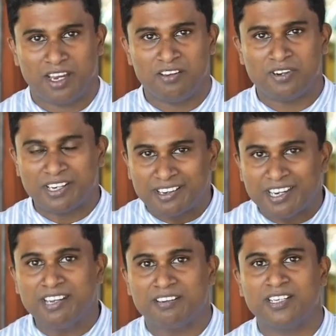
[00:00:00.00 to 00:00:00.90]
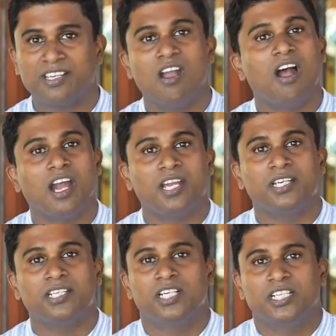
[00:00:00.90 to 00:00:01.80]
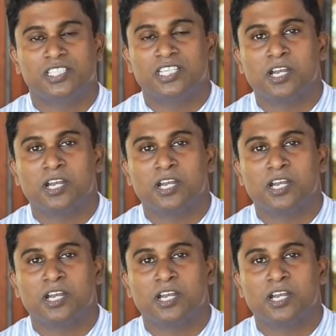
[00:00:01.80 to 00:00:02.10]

and very keenly I think